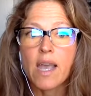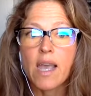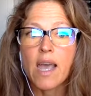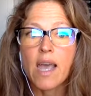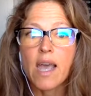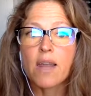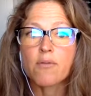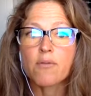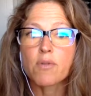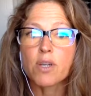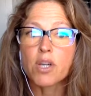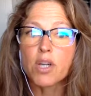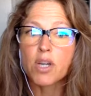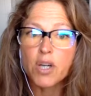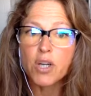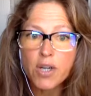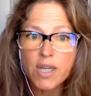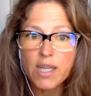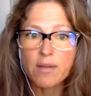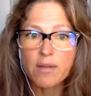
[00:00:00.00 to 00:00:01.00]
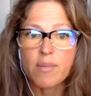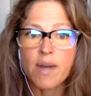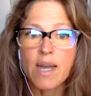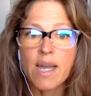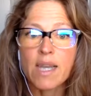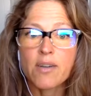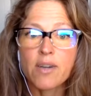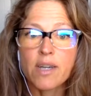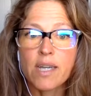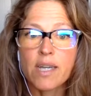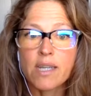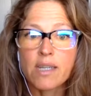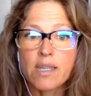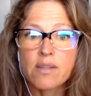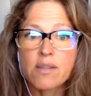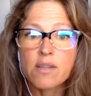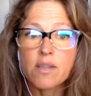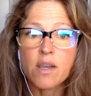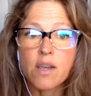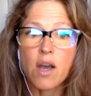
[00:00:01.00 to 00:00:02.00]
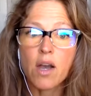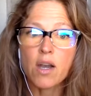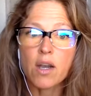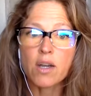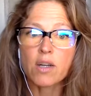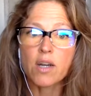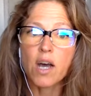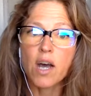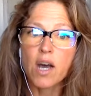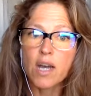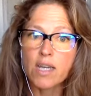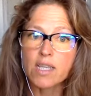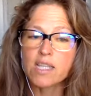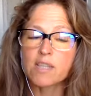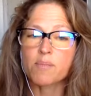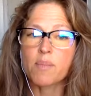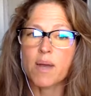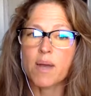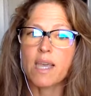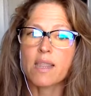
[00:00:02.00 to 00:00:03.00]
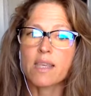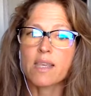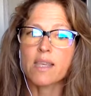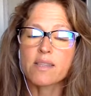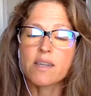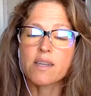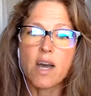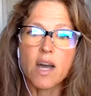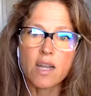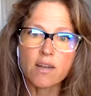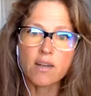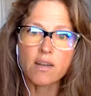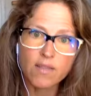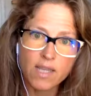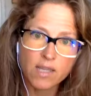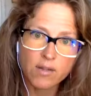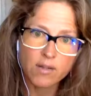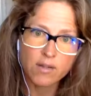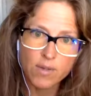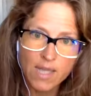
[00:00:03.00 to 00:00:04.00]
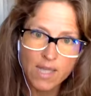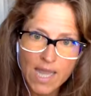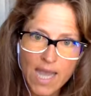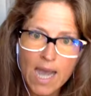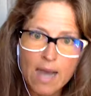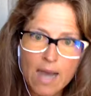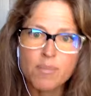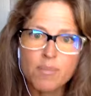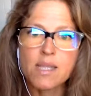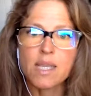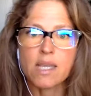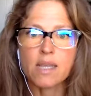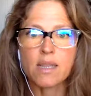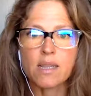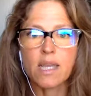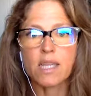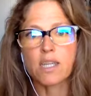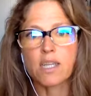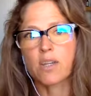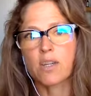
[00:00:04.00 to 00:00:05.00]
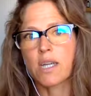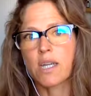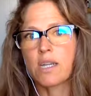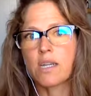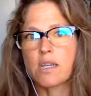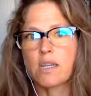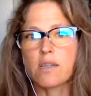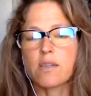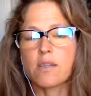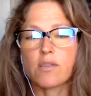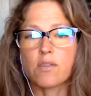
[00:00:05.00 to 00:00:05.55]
And recurring migraines are caused by this conflict relapsing, like you're in it,